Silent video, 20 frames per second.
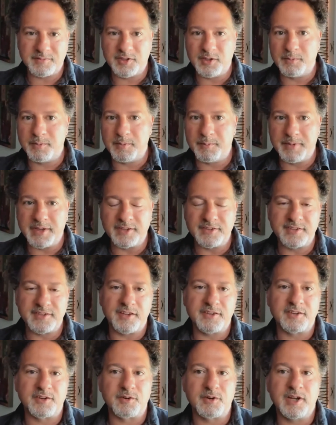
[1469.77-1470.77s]
human beings
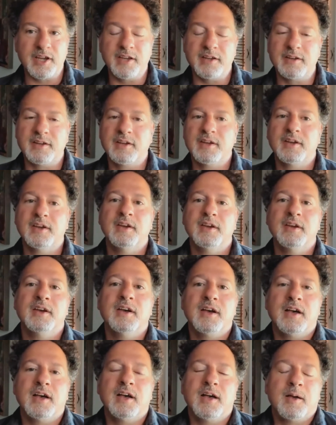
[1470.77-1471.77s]
had to create,
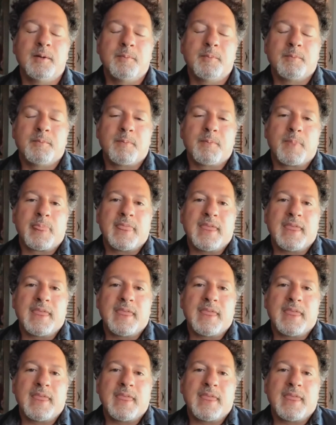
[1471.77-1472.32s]
and